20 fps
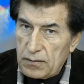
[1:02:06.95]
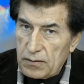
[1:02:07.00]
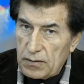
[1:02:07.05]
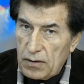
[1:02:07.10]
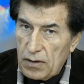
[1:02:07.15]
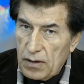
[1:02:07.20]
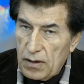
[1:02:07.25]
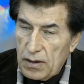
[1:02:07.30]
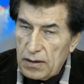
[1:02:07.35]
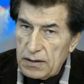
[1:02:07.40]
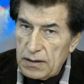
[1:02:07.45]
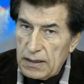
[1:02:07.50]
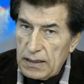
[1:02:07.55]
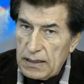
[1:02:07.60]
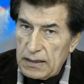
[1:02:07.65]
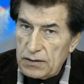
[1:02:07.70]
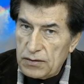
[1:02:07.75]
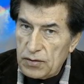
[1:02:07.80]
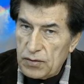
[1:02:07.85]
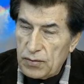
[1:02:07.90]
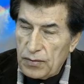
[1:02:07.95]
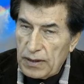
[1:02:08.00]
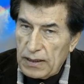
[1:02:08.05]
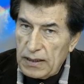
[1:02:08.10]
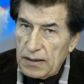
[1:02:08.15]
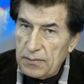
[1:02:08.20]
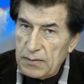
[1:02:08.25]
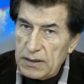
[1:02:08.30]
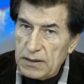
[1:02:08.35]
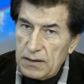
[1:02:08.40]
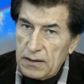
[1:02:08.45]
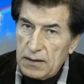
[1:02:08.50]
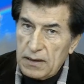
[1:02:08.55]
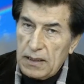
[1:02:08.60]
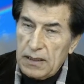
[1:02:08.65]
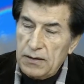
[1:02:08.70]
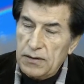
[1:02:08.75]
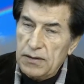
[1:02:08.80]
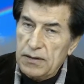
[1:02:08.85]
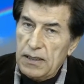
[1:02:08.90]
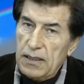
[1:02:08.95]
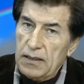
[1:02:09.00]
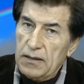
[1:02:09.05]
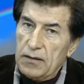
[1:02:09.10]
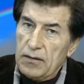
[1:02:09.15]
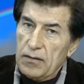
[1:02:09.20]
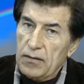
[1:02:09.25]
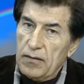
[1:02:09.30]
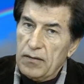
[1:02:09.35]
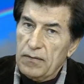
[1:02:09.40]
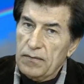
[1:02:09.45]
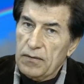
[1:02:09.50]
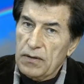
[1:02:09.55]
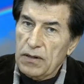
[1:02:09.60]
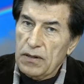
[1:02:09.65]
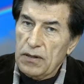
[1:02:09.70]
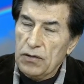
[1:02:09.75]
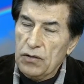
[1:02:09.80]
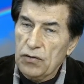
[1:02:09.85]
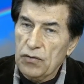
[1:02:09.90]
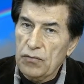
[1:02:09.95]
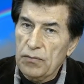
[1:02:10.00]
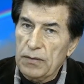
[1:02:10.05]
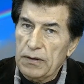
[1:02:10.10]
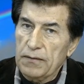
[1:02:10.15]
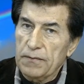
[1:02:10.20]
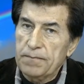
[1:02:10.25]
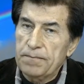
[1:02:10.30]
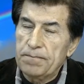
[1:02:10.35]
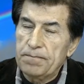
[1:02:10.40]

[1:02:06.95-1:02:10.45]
God and to a limited understanding of the human,